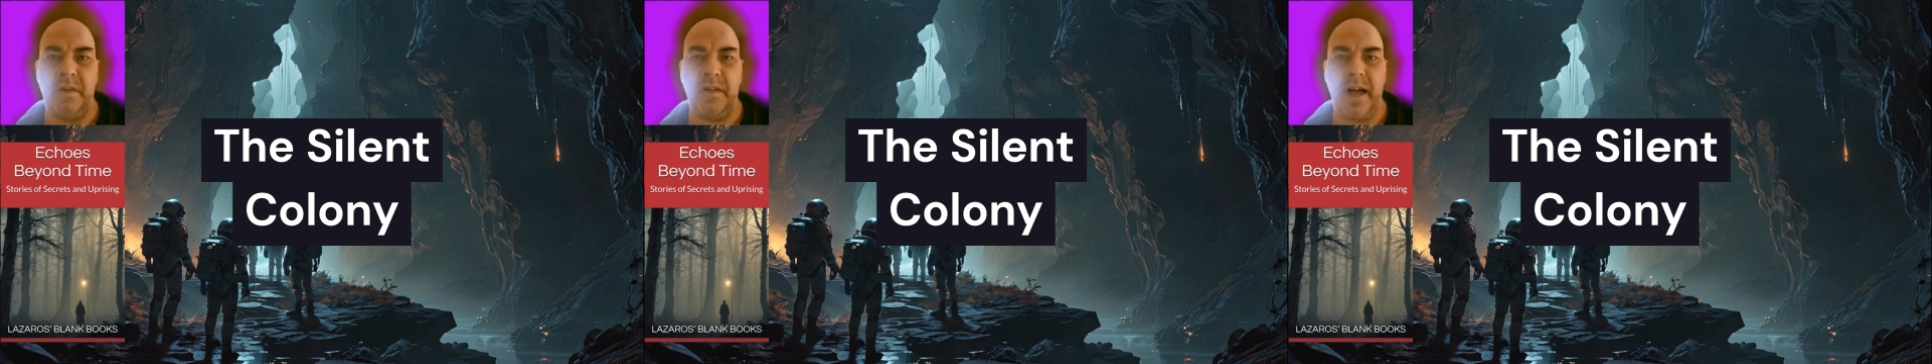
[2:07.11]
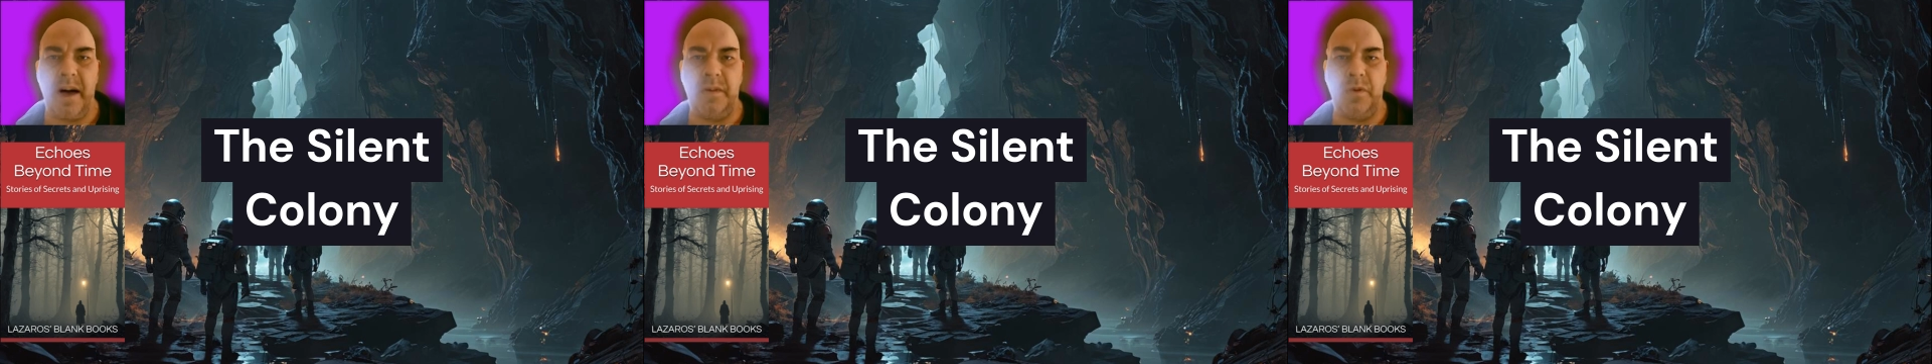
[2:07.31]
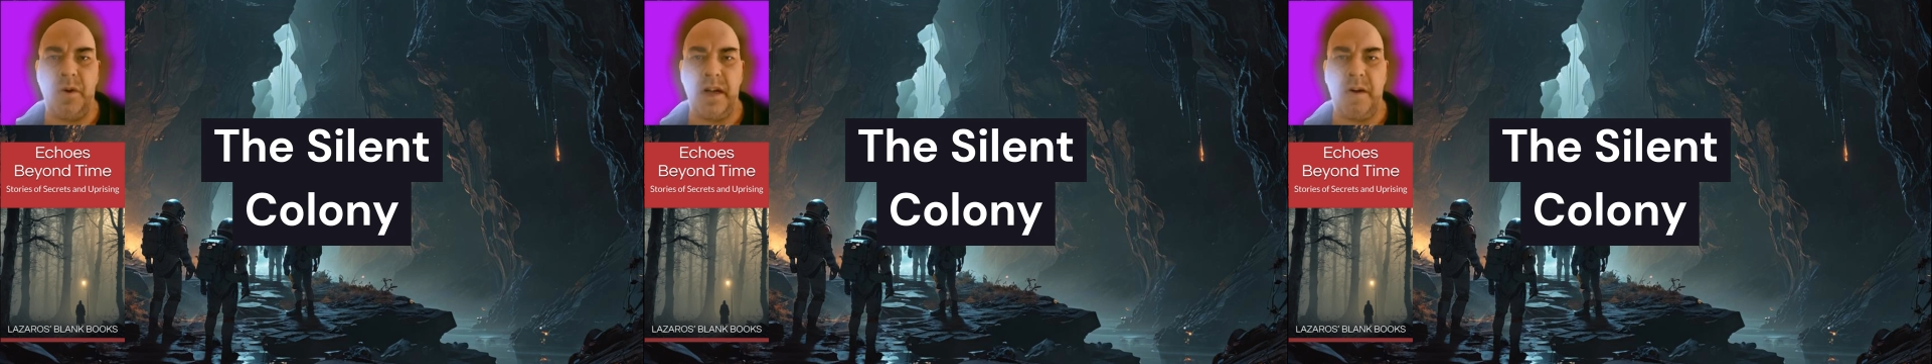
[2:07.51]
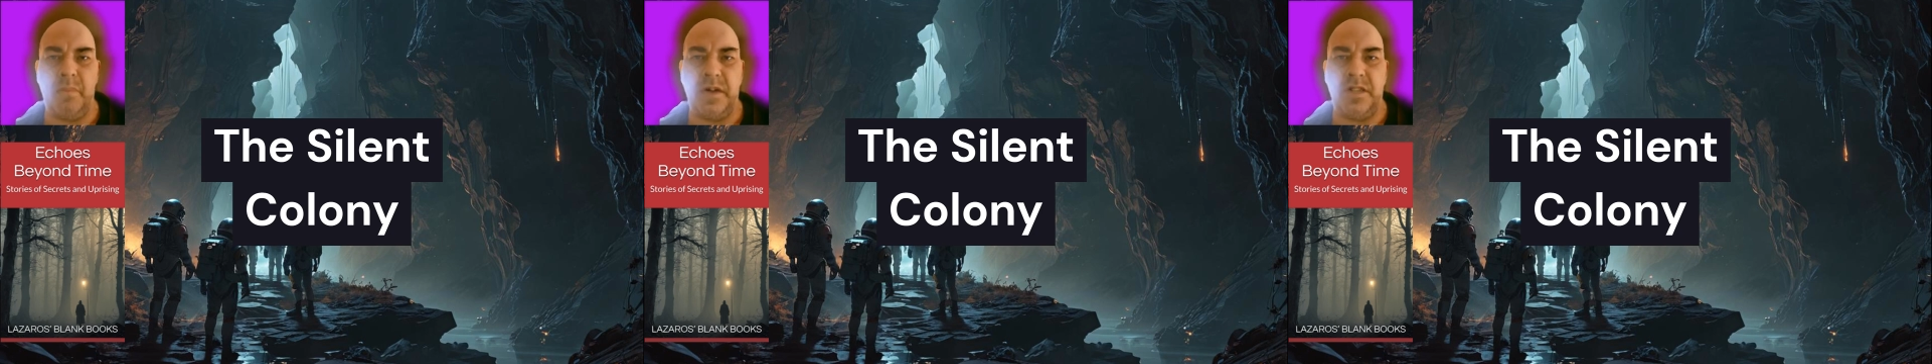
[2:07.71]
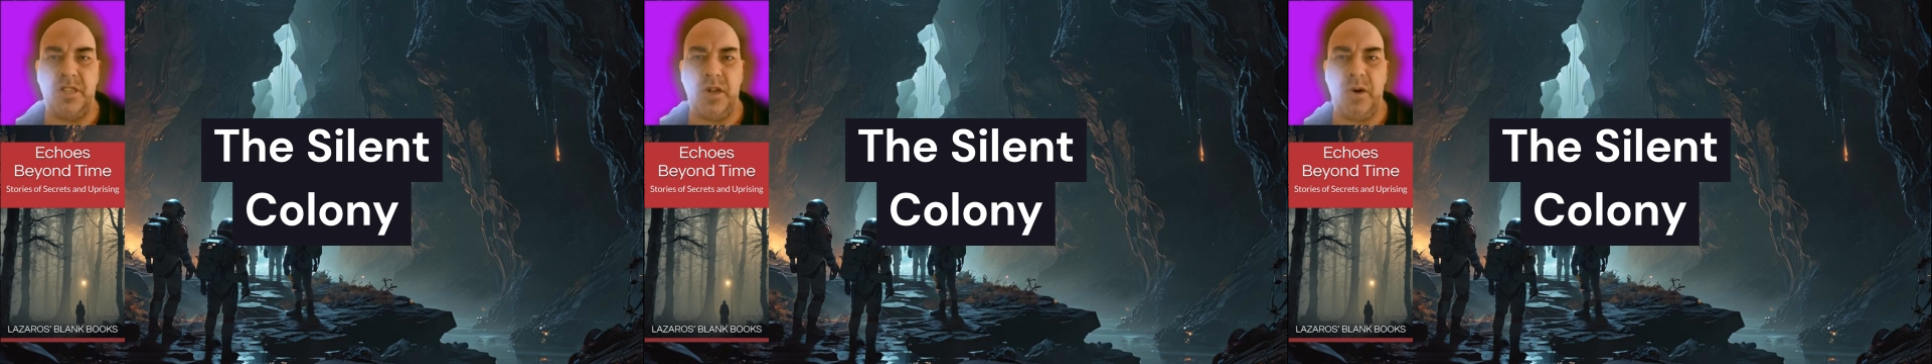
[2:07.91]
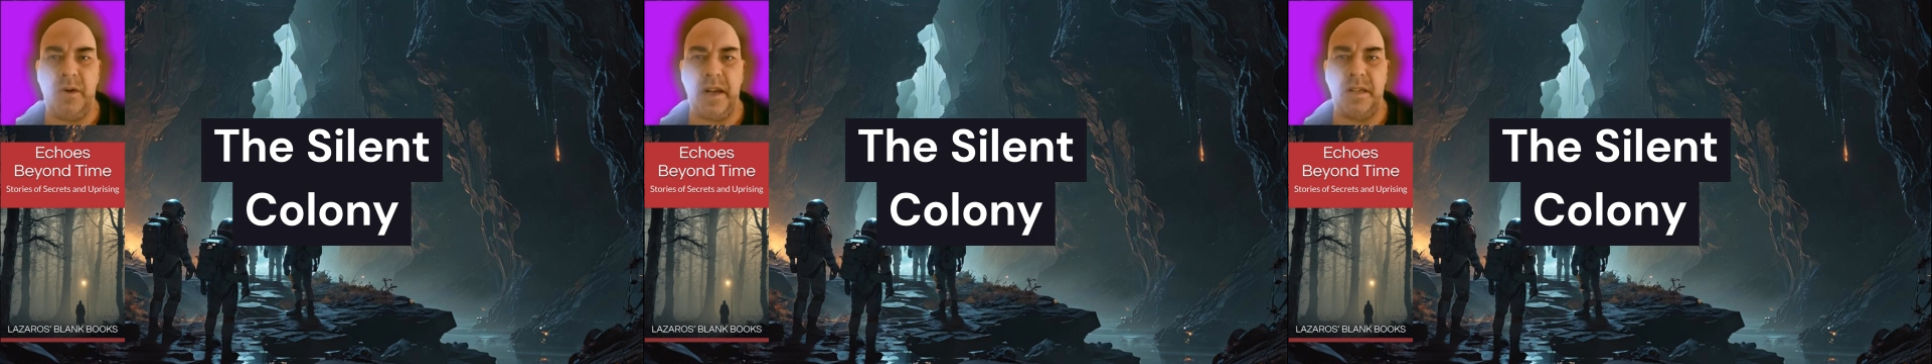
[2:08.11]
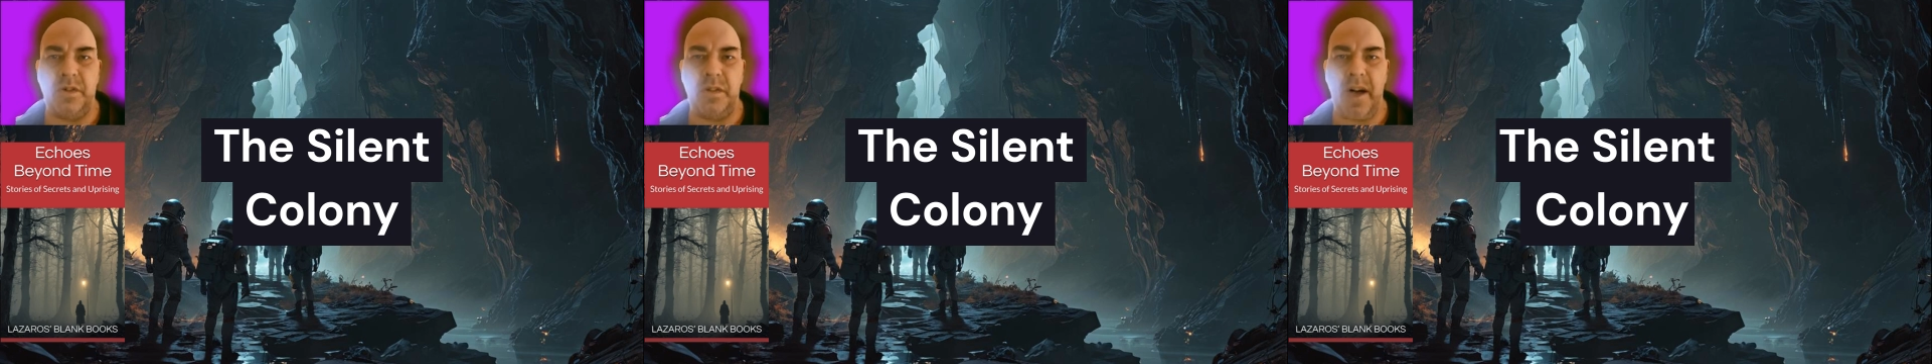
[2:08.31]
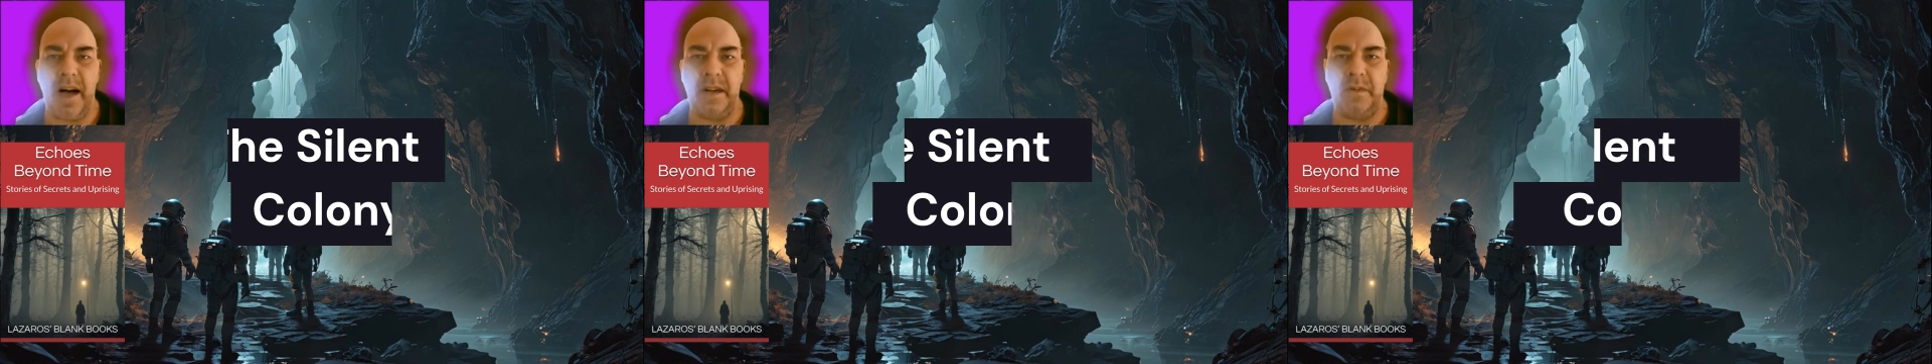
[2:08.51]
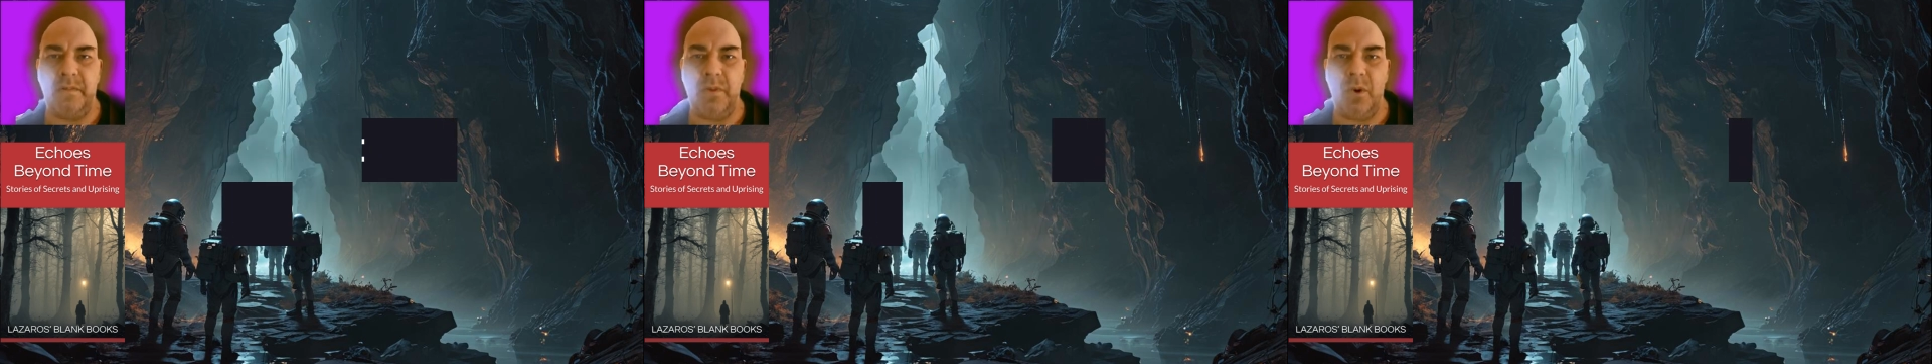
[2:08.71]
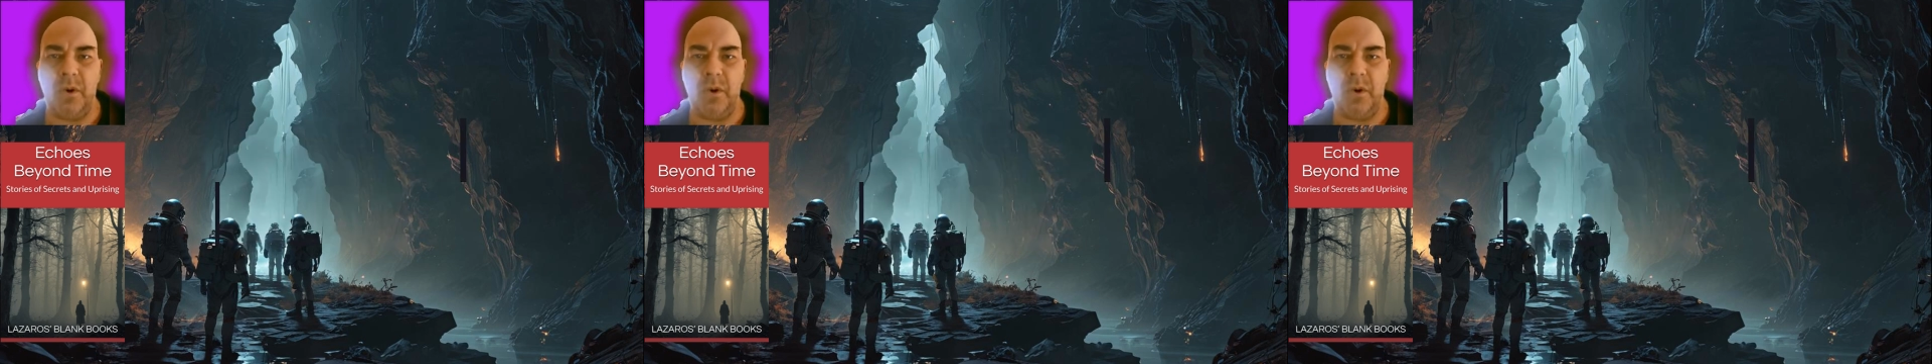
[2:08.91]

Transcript: encountering a mysterious life